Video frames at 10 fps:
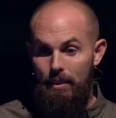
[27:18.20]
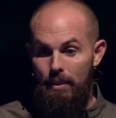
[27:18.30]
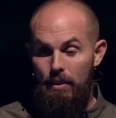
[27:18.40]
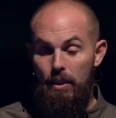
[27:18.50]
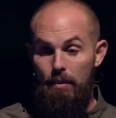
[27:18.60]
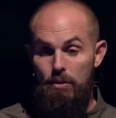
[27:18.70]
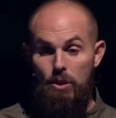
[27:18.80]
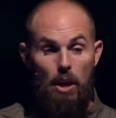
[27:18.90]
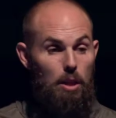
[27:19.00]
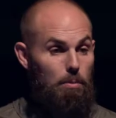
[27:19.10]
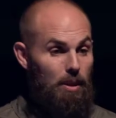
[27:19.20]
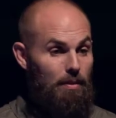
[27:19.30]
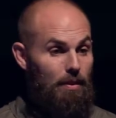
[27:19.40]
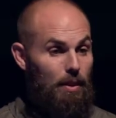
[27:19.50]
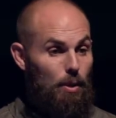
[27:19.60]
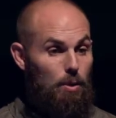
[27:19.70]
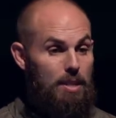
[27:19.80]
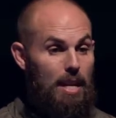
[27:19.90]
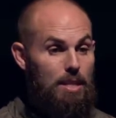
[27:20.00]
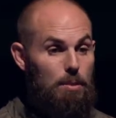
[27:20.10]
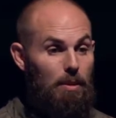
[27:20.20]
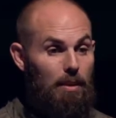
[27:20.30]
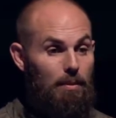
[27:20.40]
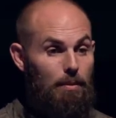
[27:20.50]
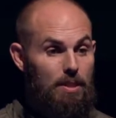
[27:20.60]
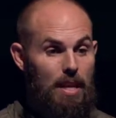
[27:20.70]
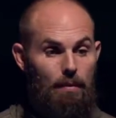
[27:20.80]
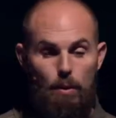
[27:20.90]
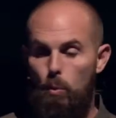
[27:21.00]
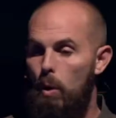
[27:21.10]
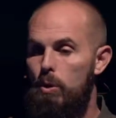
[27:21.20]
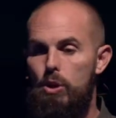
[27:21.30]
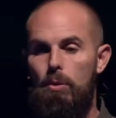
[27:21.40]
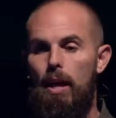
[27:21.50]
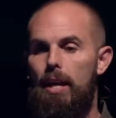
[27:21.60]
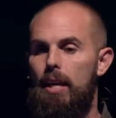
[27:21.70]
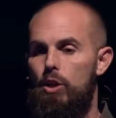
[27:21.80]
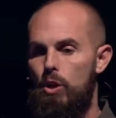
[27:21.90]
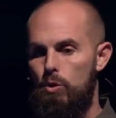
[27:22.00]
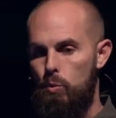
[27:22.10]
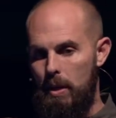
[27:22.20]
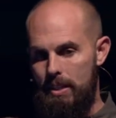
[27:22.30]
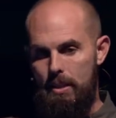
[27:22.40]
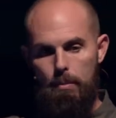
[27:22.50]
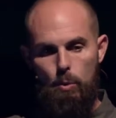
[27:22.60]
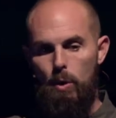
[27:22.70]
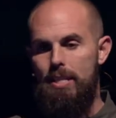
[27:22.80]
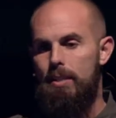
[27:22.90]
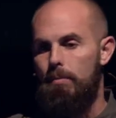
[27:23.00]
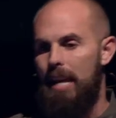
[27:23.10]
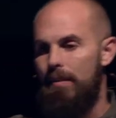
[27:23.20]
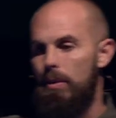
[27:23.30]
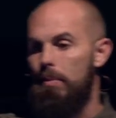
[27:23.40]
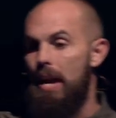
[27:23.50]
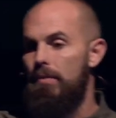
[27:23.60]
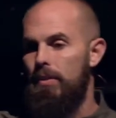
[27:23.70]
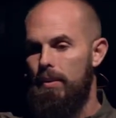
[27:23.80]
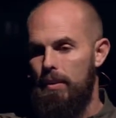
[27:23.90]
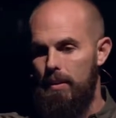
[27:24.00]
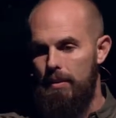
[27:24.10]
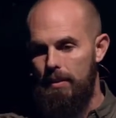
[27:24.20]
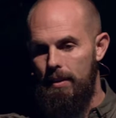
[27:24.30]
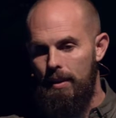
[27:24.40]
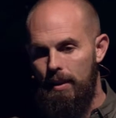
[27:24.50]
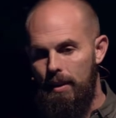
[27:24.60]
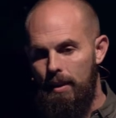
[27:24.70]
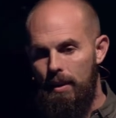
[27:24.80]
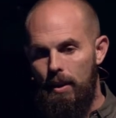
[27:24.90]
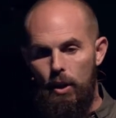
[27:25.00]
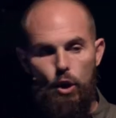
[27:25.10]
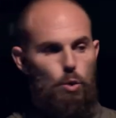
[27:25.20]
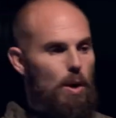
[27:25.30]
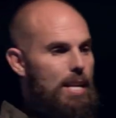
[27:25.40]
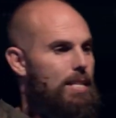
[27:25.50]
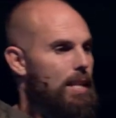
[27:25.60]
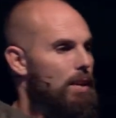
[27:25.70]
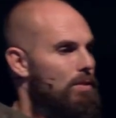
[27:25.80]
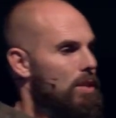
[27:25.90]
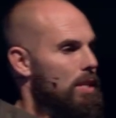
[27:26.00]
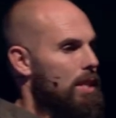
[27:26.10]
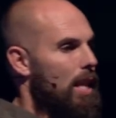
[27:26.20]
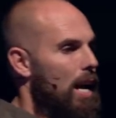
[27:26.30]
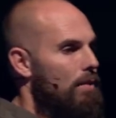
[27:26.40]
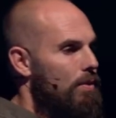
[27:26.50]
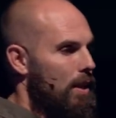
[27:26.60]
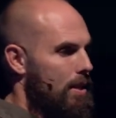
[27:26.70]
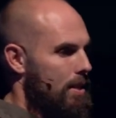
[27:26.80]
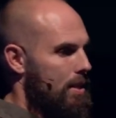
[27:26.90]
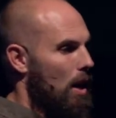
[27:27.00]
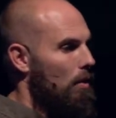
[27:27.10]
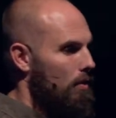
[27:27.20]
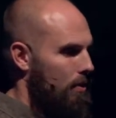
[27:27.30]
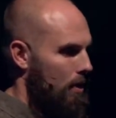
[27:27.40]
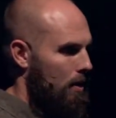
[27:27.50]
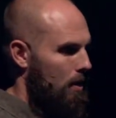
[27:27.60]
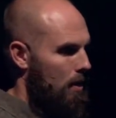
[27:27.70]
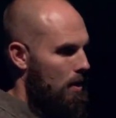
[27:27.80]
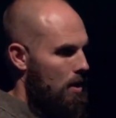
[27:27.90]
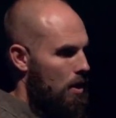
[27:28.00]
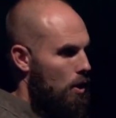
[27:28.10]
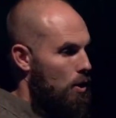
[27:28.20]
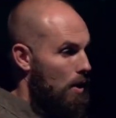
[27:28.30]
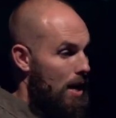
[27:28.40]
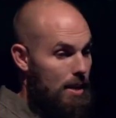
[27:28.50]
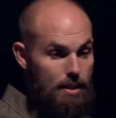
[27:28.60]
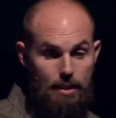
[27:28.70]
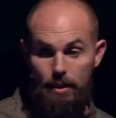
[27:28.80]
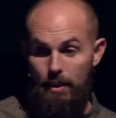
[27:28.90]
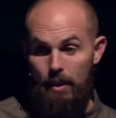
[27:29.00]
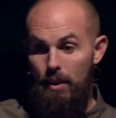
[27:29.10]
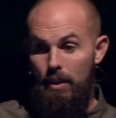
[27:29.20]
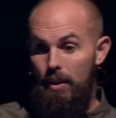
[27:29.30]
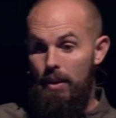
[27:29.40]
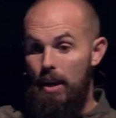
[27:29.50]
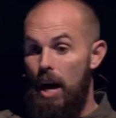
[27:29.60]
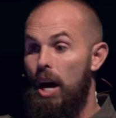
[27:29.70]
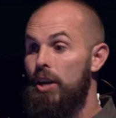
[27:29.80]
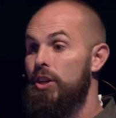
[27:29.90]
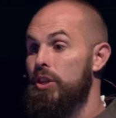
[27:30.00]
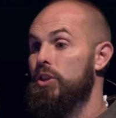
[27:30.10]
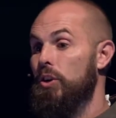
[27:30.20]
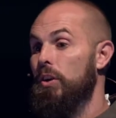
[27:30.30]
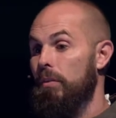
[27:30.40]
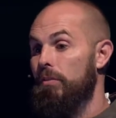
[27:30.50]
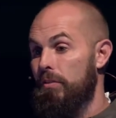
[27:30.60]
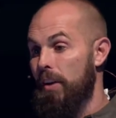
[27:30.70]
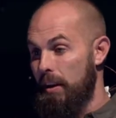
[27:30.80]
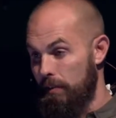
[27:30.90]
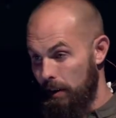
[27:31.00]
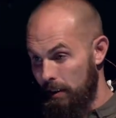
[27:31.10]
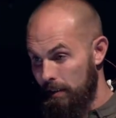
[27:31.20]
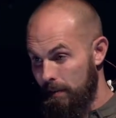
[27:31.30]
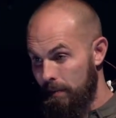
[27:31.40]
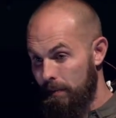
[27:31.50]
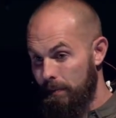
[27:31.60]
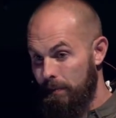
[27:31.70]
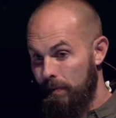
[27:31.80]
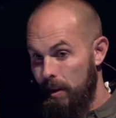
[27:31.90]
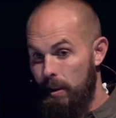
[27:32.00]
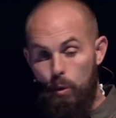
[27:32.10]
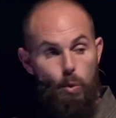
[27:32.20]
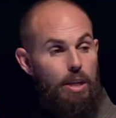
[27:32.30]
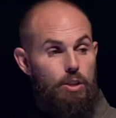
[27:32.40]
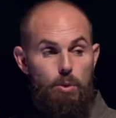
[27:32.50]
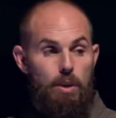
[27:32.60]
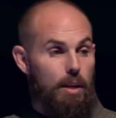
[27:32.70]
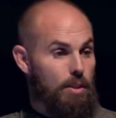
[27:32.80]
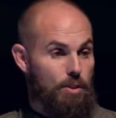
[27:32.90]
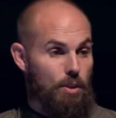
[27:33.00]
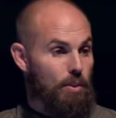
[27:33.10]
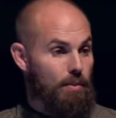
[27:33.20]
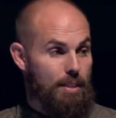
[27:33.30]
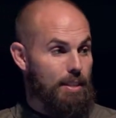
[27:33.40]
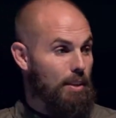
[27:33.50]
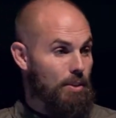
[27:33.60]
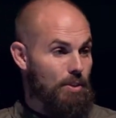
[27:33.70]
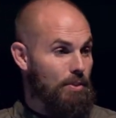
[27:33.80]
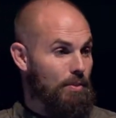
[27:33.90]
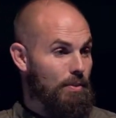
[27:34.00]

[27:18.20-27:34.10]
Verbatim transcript: You think of Solomon in the Old Testament was given, what would you like? He chose wisdom, and wisdom gave him everything. Grace gives us life itself. Grace, undeserved favor that we do not deserve as sinners.